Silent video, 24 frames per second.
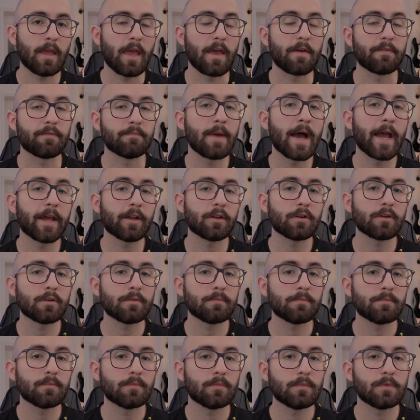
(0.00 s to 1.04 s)
F
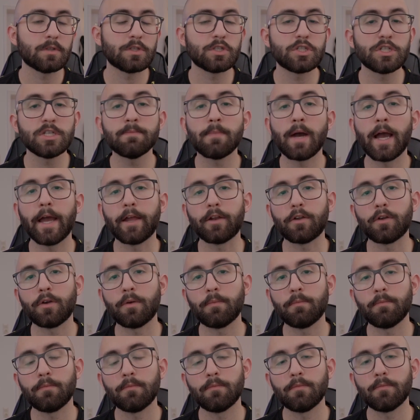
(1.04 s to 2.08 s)
minor, G minor,